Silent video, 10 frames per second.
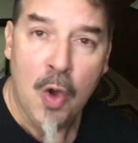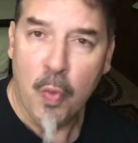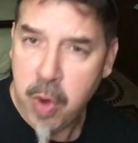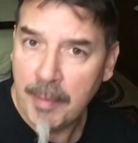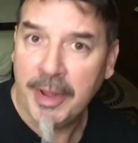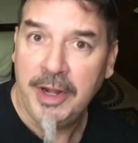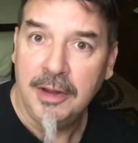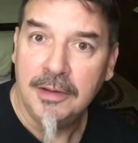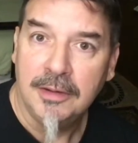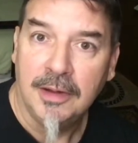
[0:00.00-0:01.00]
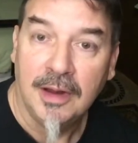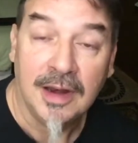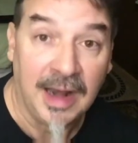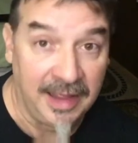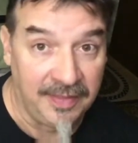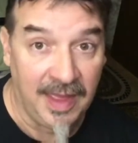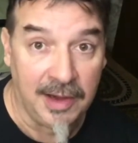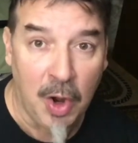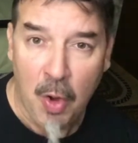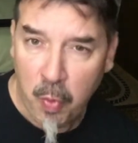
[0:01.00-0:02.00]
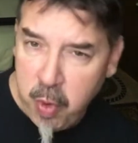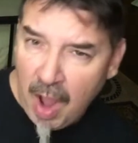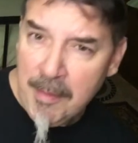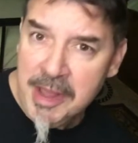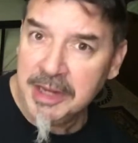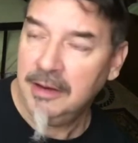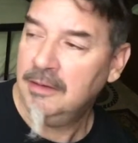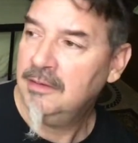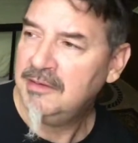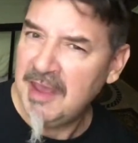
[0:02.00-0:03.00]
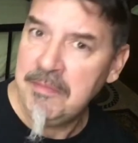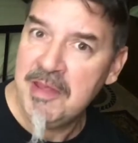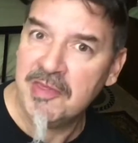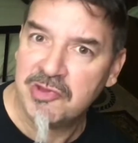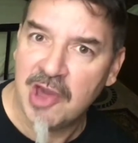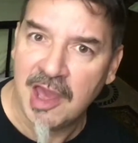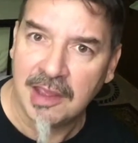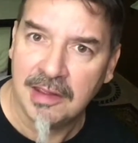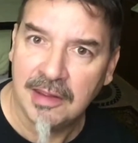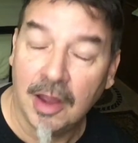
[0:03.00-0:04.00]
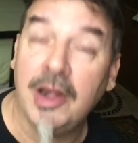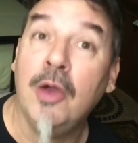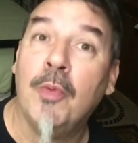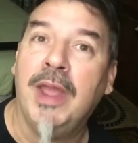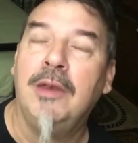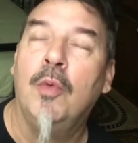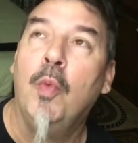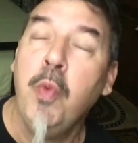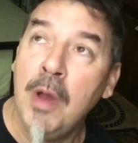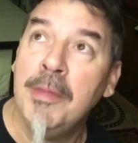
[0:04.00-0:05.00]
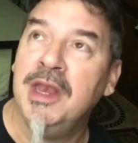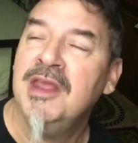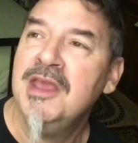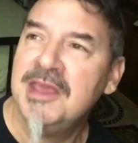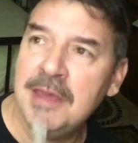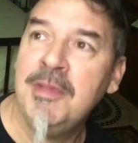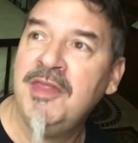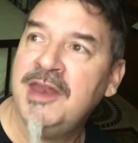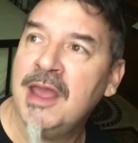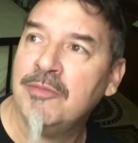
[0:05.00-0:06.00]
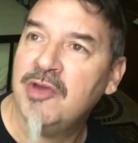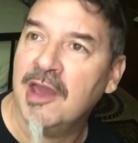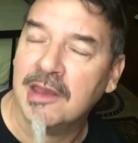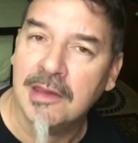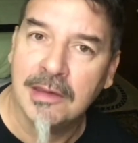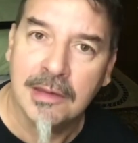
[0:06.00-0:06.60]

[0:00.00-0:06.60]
"Woman," like that. "Woman, give me the check." No, wait, "Woman, give me the damn check."